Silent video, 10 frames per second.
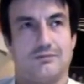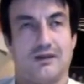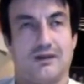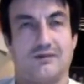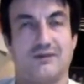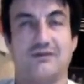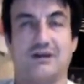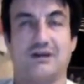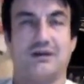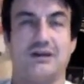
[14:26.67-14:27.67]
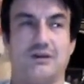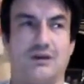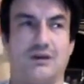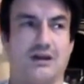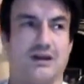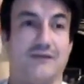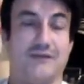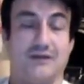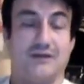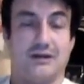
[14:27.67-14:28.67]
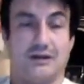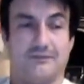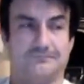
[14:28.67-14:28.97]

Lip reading: 17 or 18, what kind of life is he going to have?